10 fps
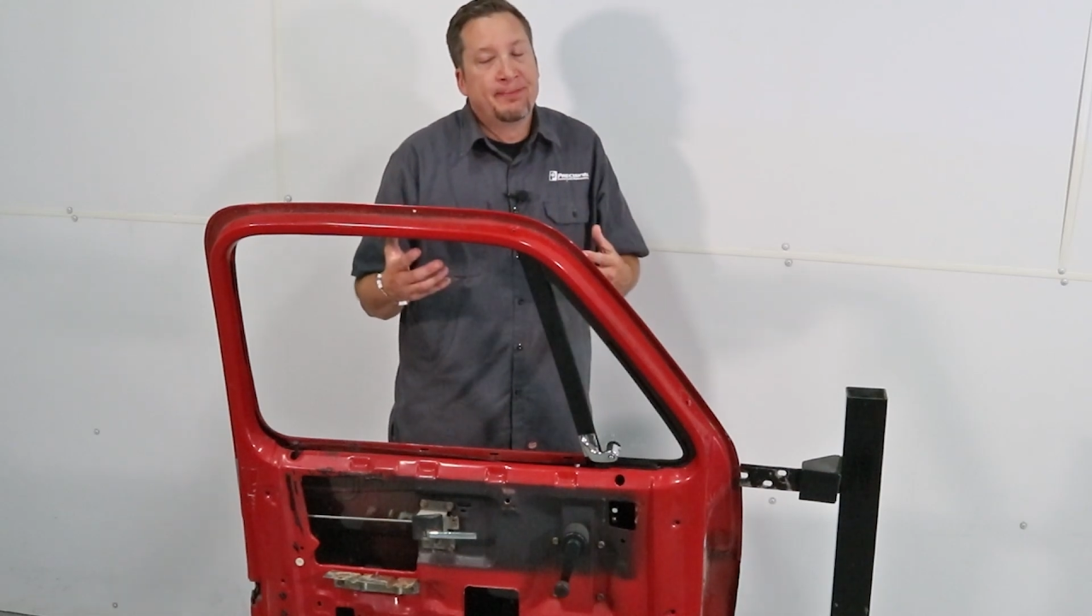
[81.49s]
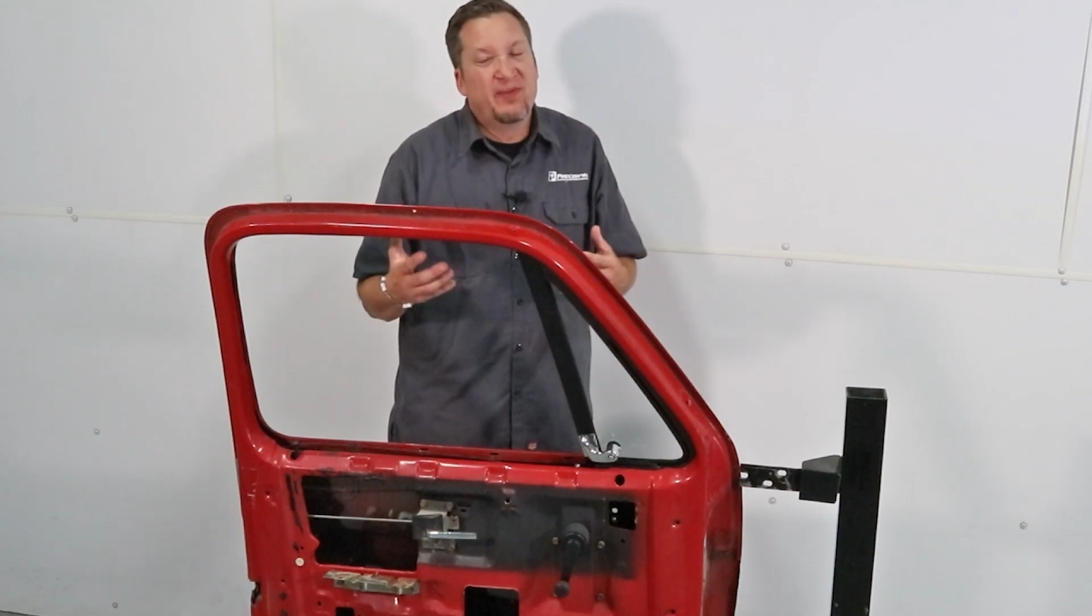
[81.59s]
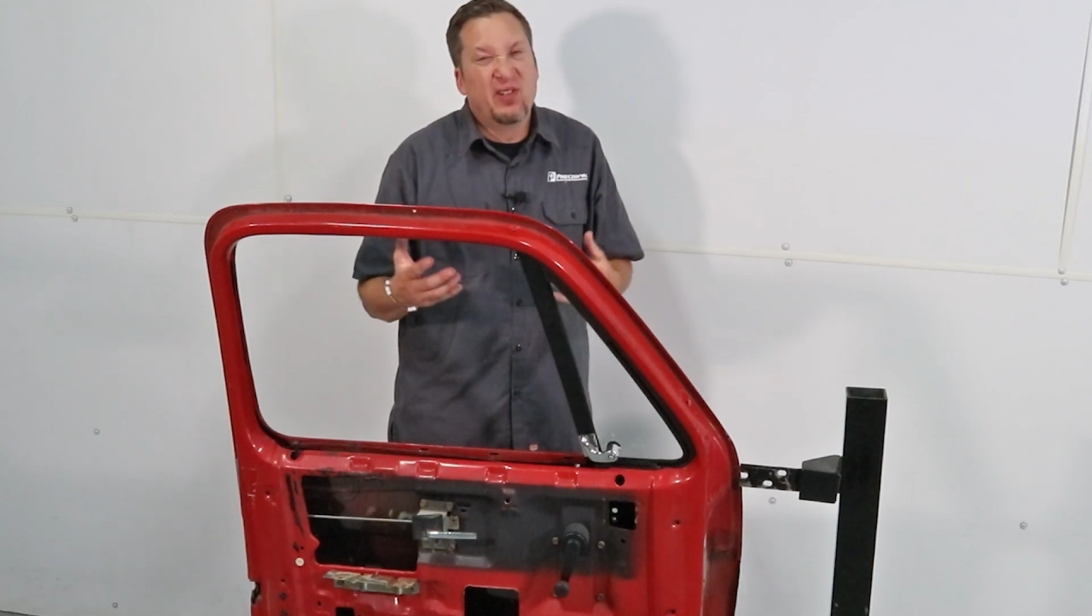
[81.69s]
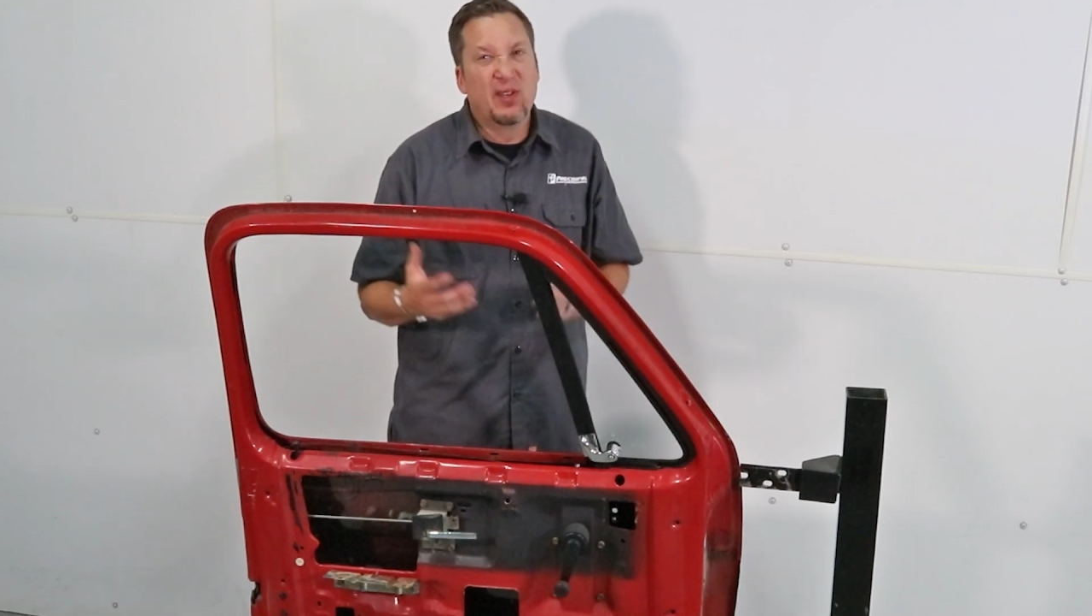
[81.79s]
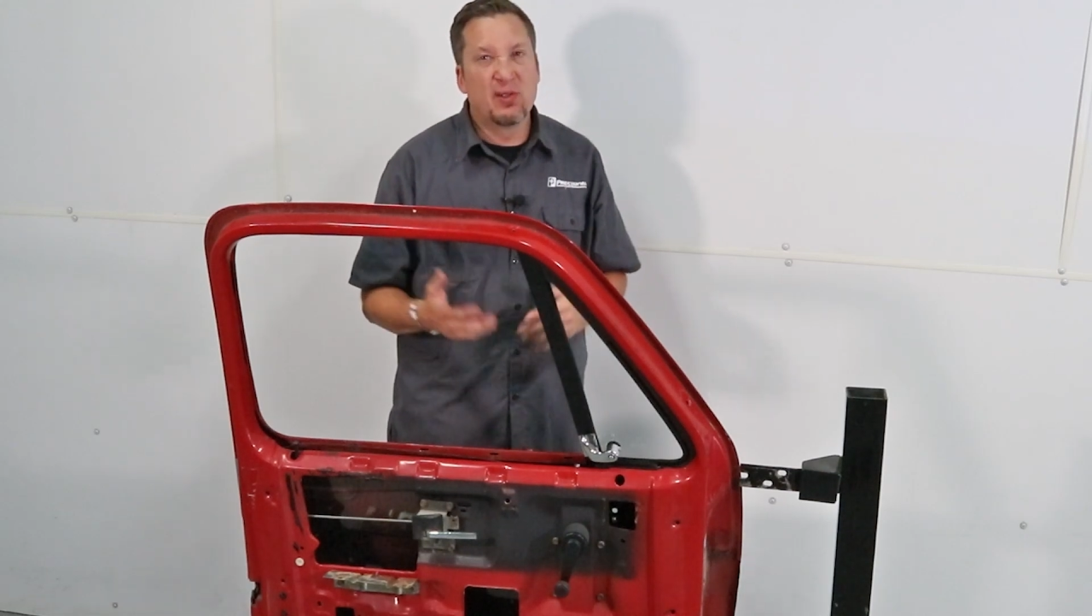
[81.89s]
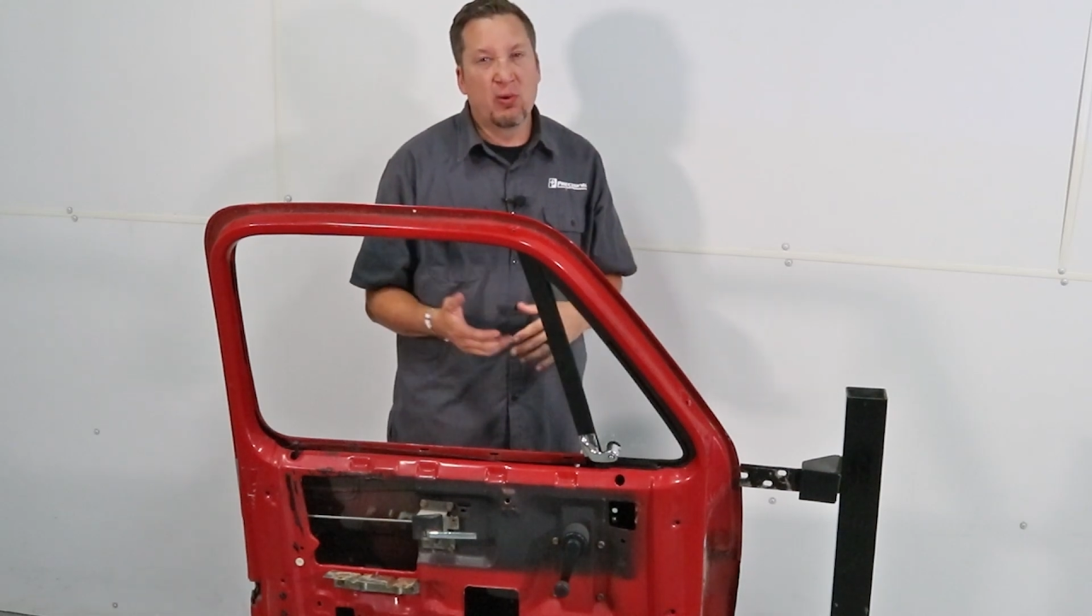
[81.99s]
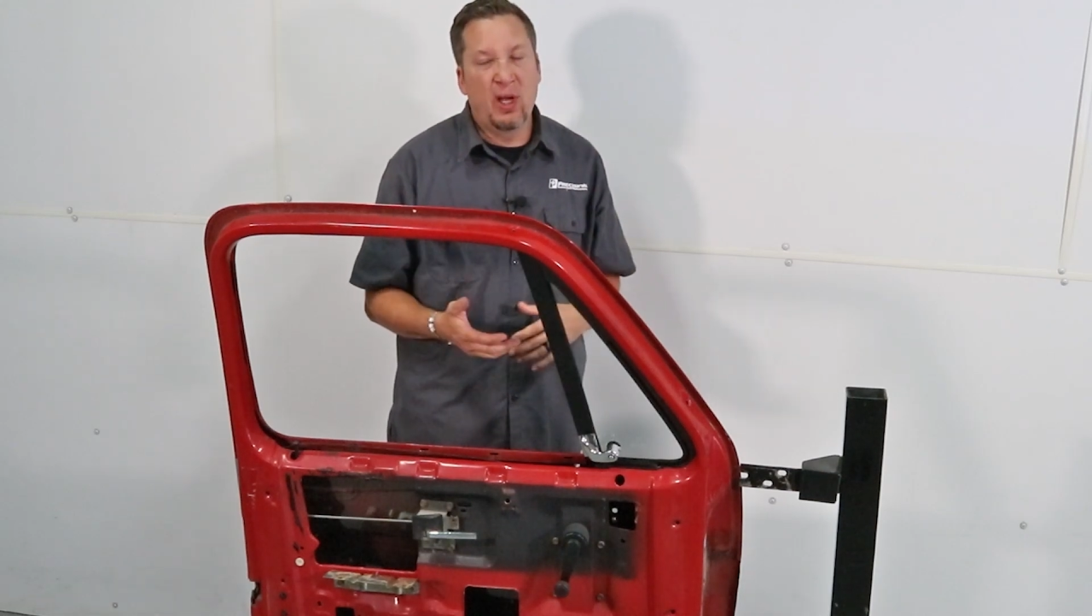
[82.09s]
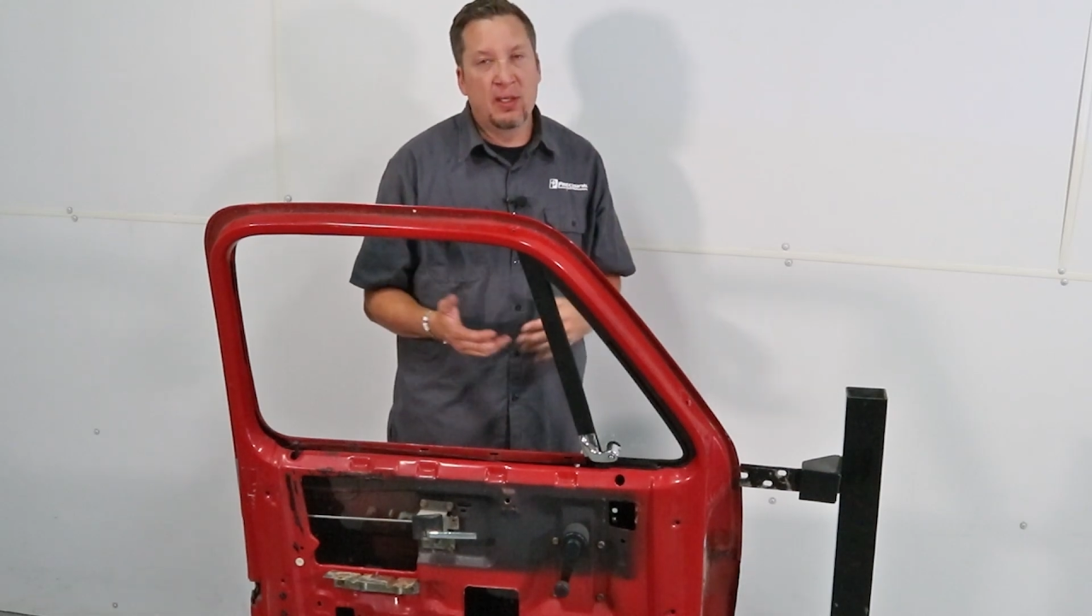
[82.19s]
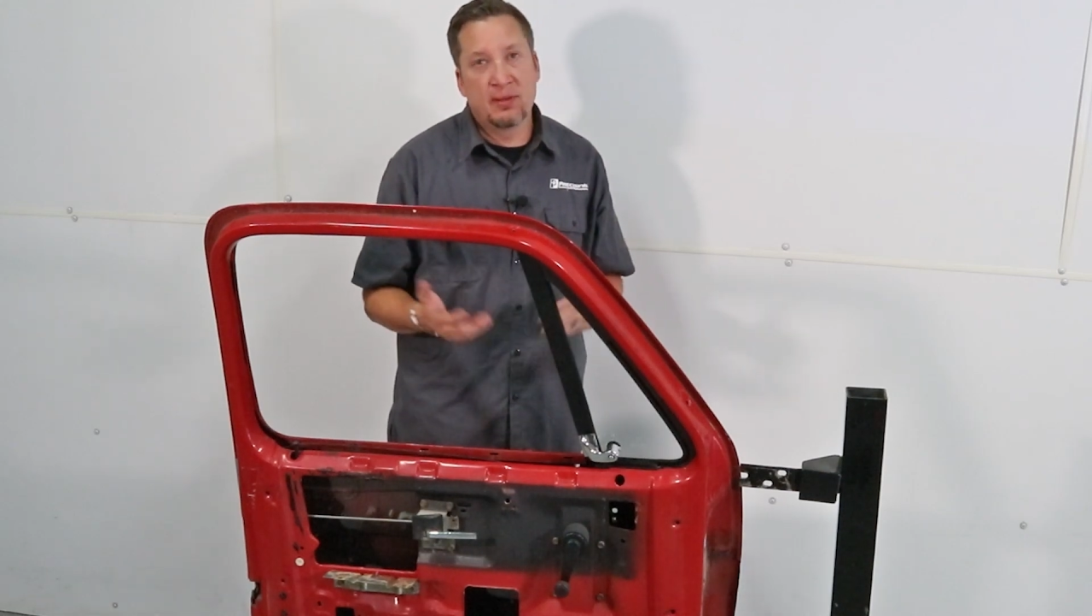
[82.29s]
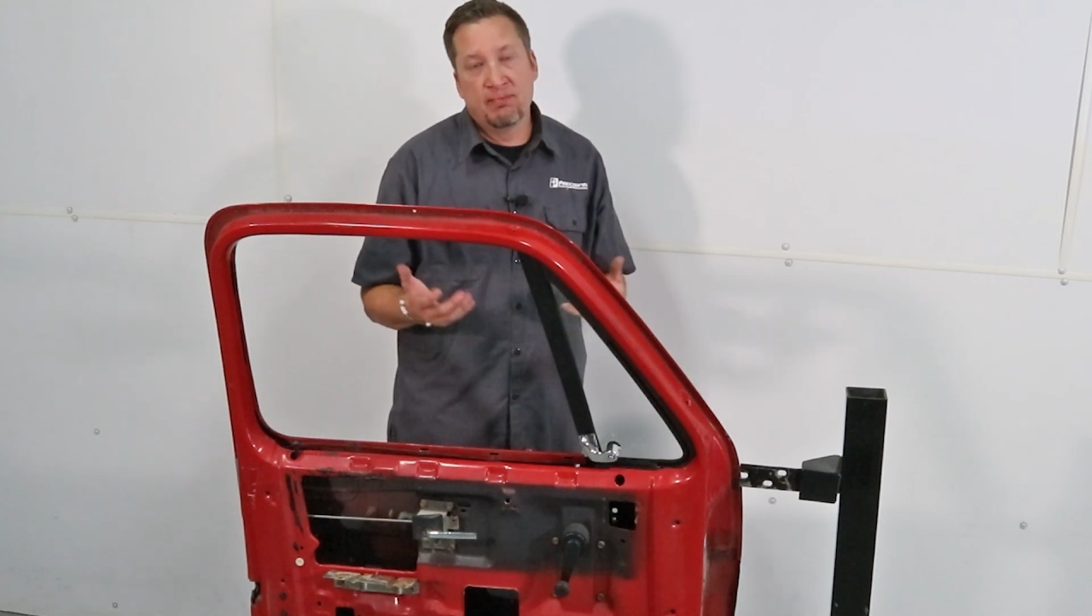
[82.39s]
If it gets
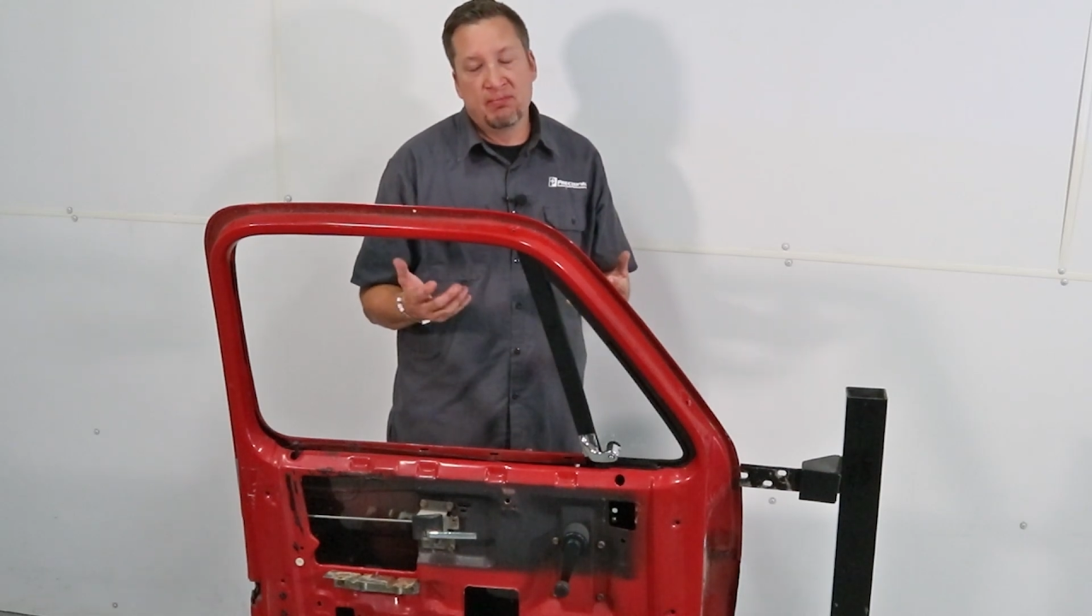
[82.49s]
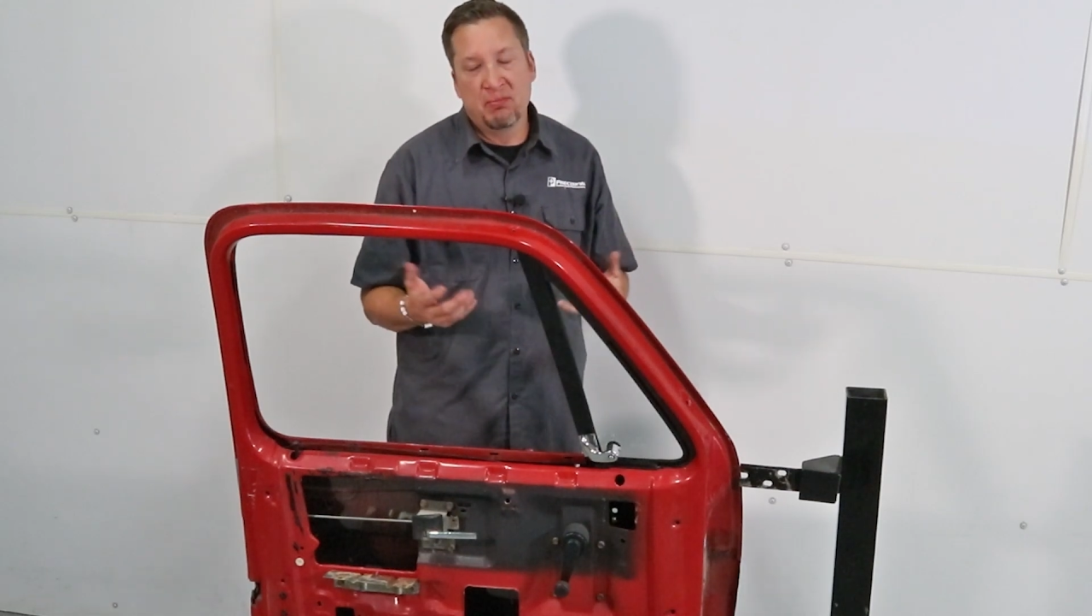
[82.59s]
scratched,